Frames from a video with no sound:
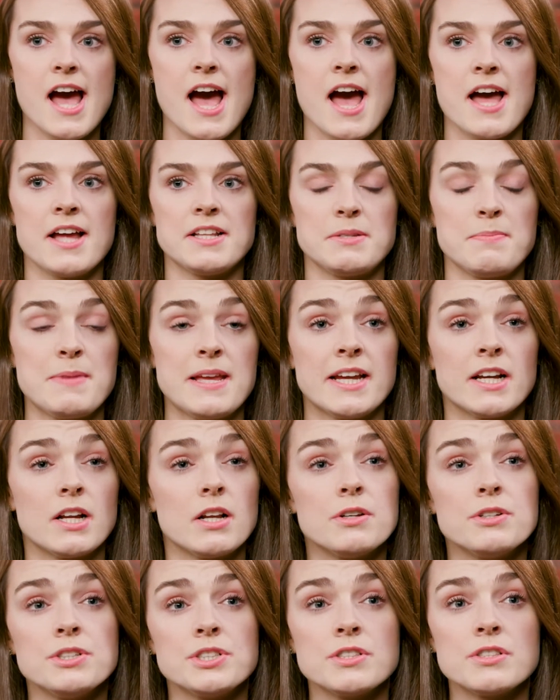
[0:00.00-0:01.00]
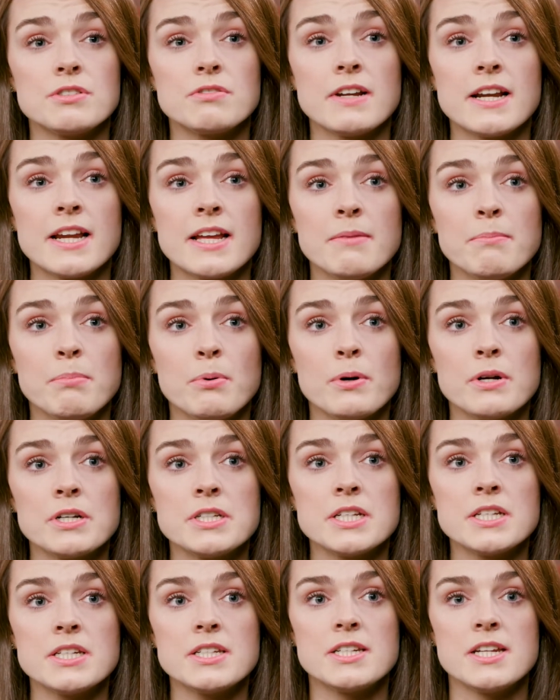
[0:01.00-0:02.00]
Uh, to me, inclusion is really
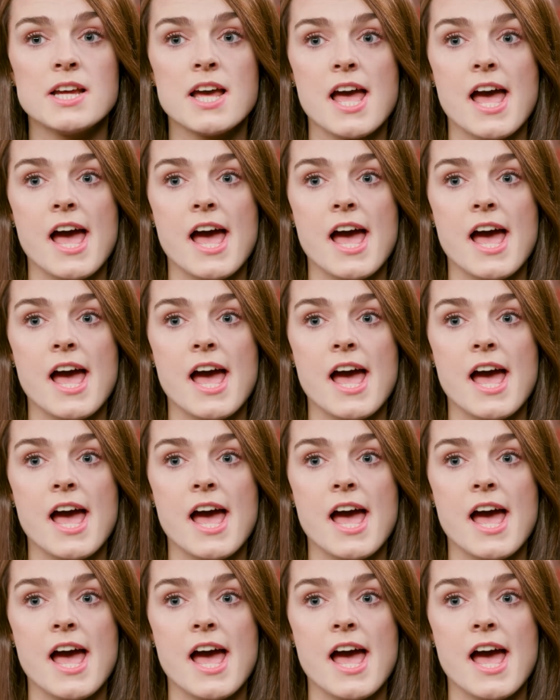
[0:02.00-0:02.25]
important.